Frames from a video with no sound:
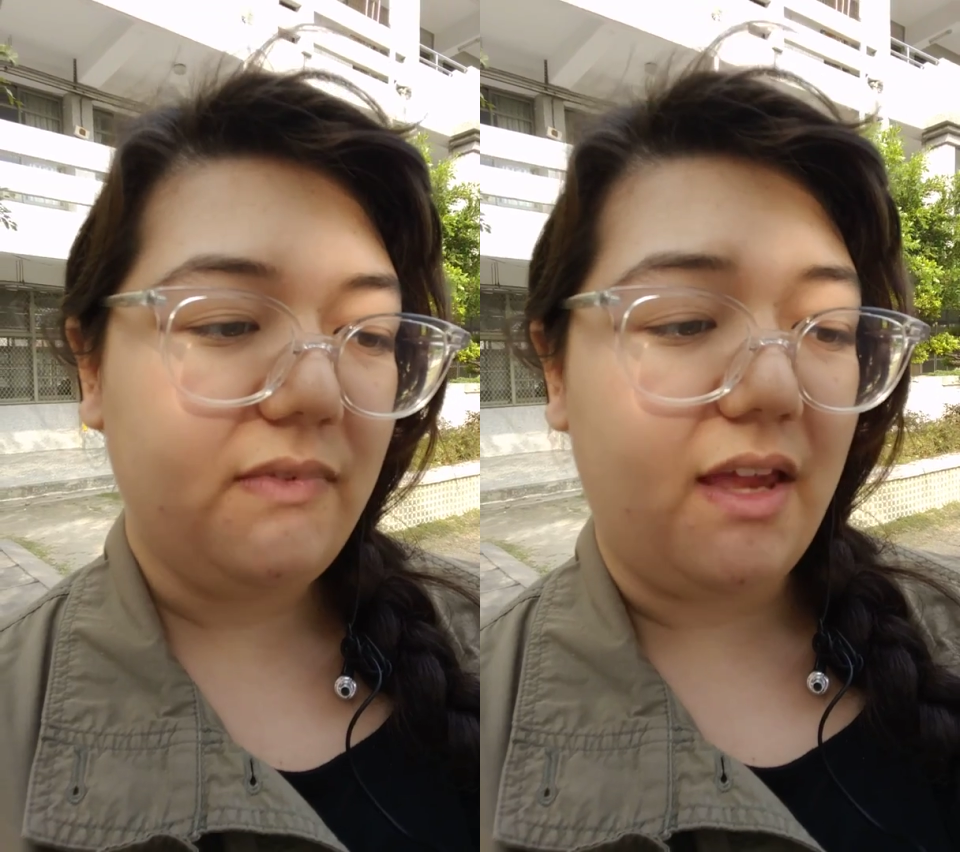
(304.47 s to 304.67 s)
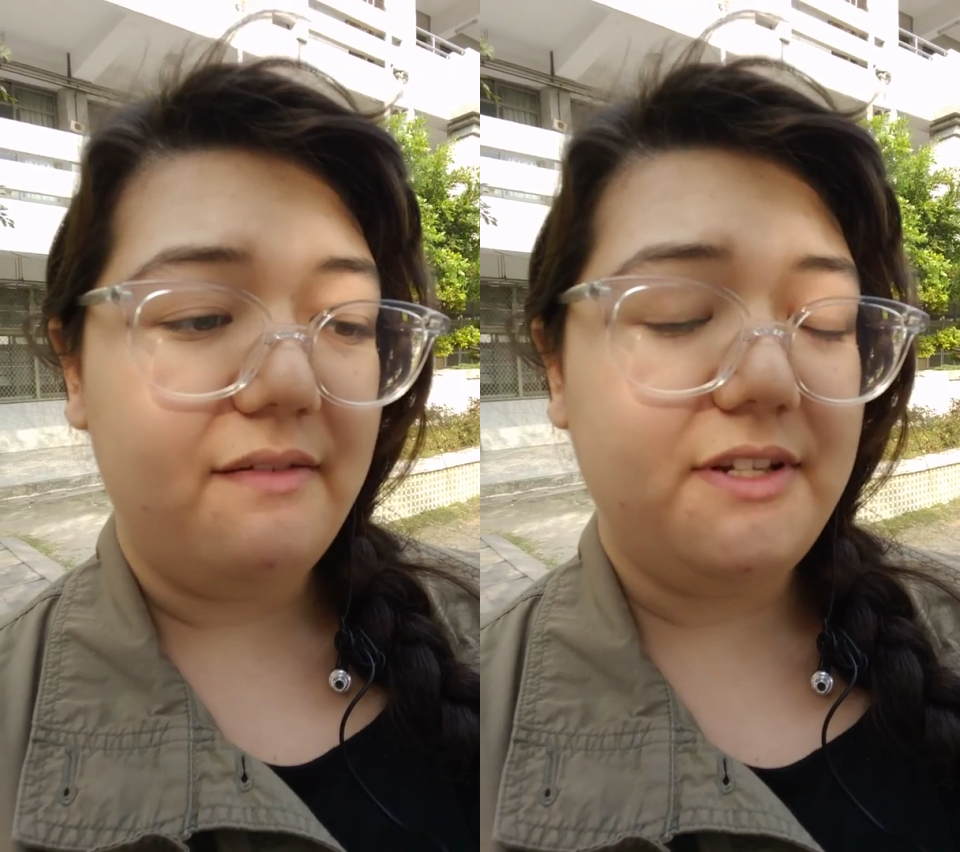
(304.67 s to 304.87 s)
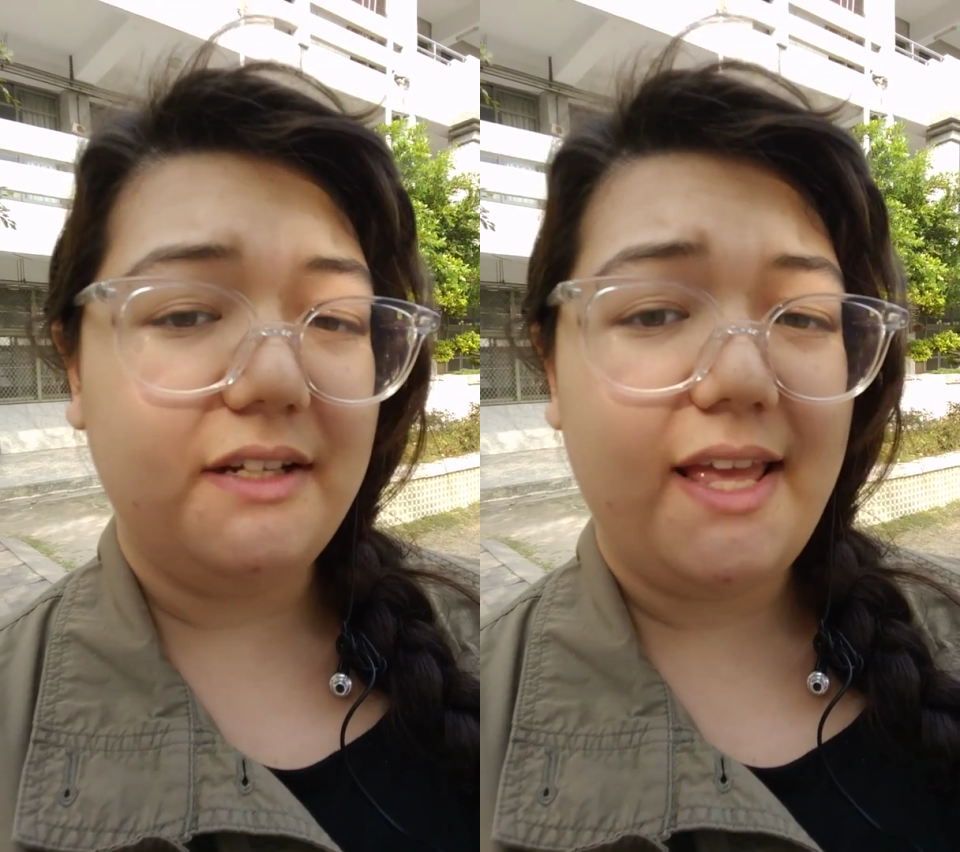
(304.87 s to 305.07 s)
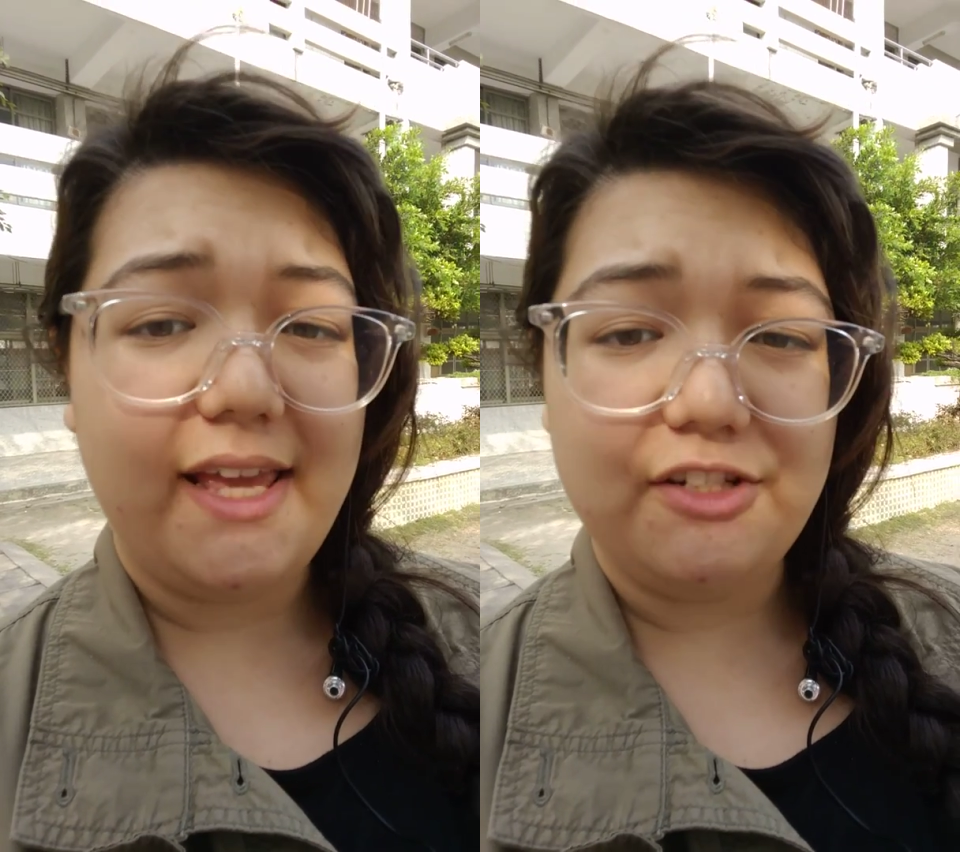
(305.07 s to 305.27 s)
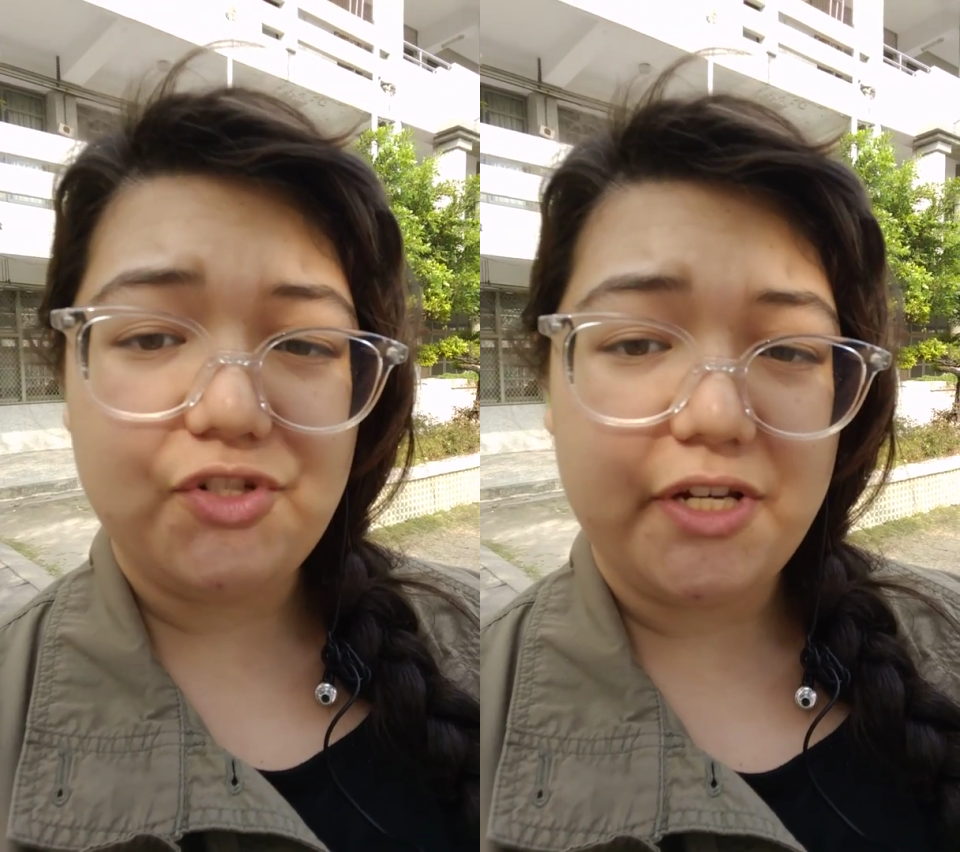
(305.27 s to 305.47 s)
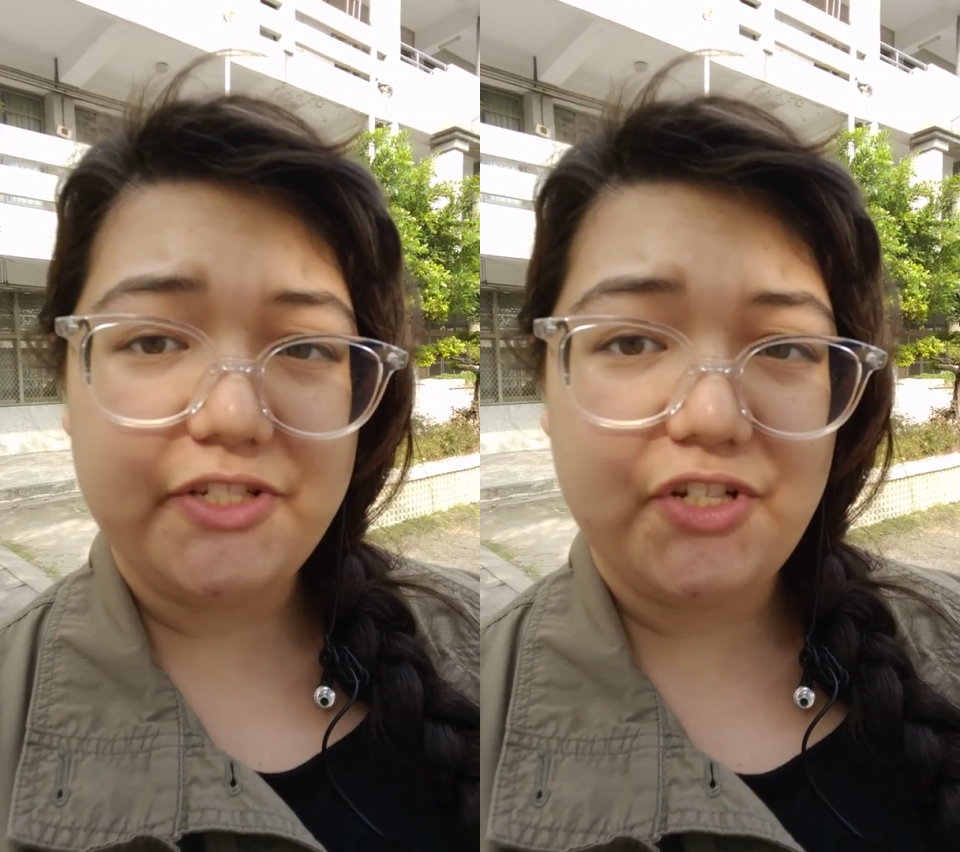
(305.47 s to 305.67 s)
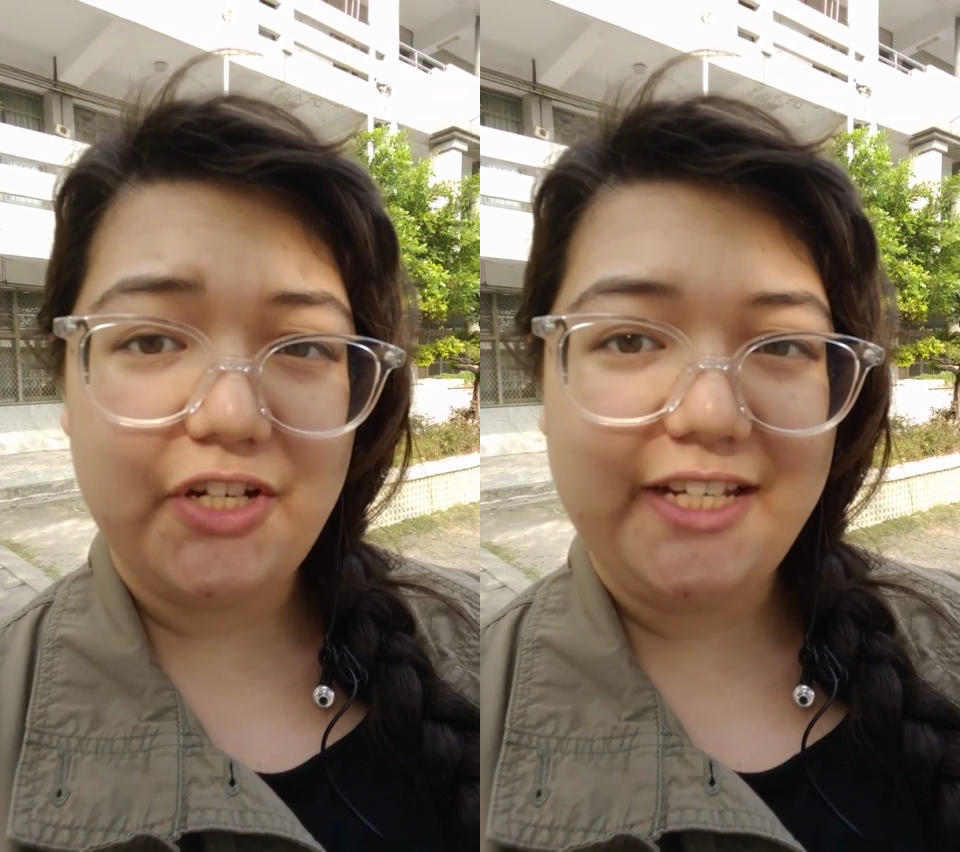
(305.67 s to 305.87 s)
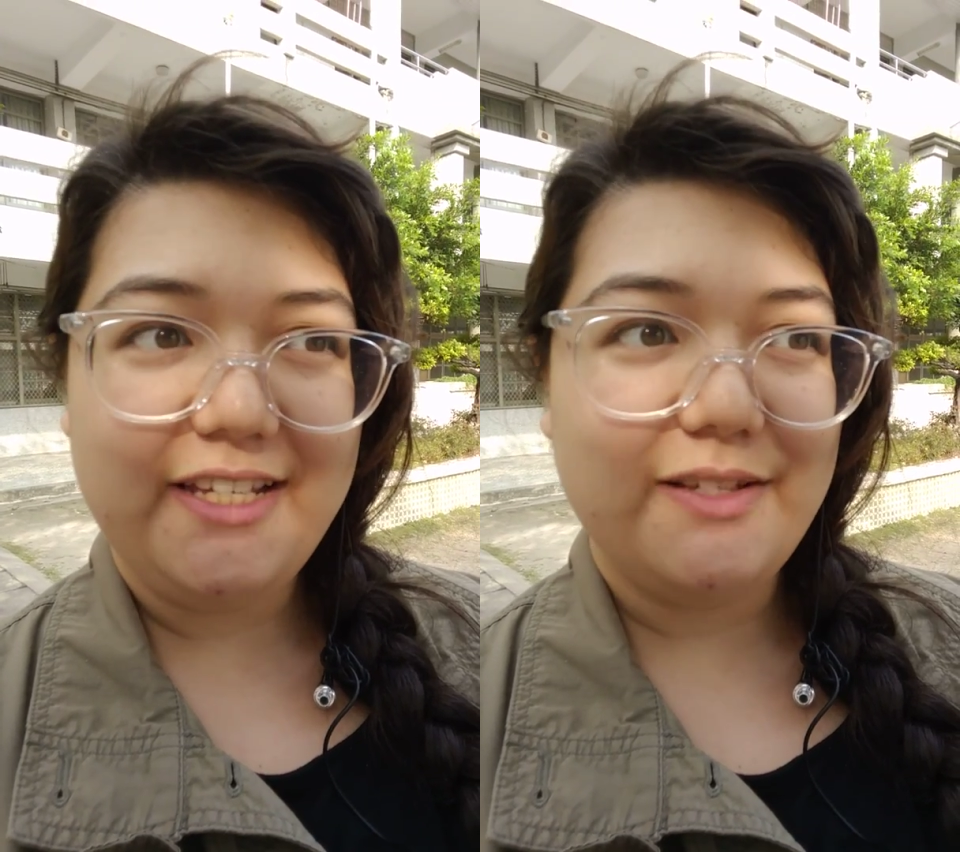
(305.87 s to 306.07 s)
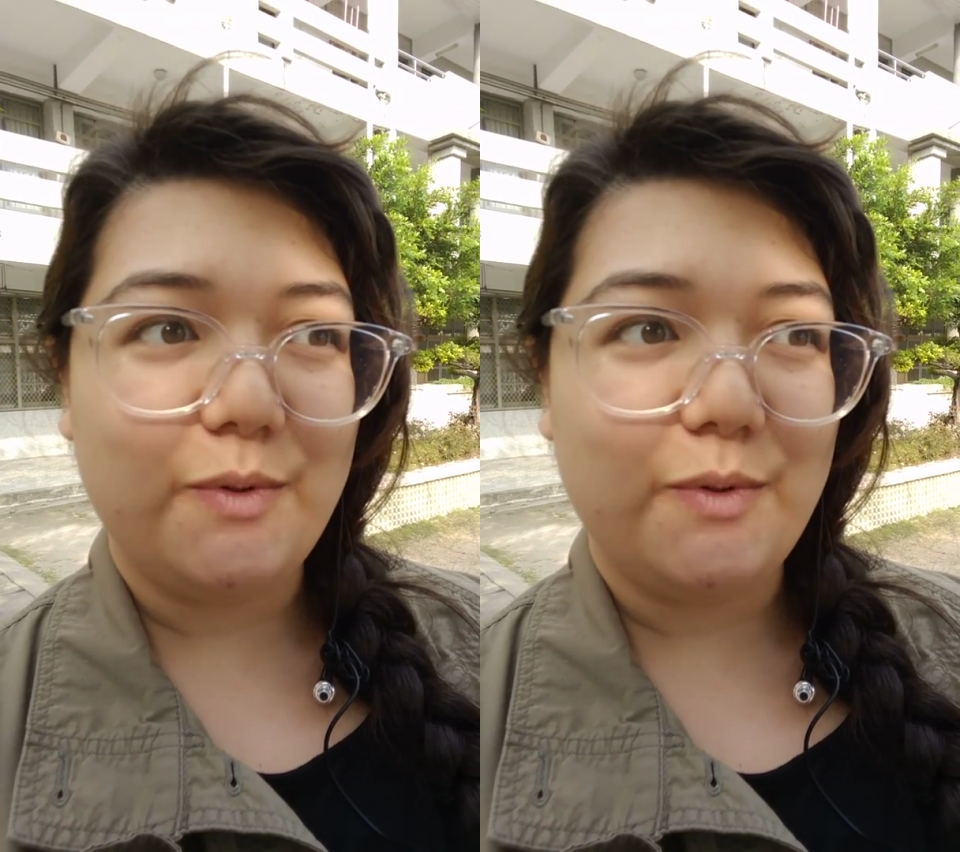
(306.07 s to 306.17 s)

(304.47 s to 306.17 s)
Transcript: I've done hand traced turkeys,